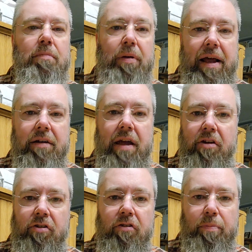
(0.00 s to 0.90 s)

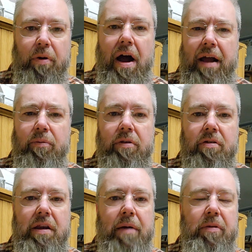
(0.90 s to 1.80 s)
Plantation's Pride was
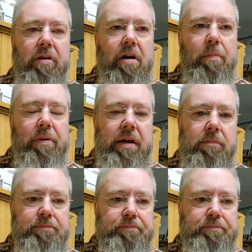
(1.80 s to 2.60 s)
the name of the company.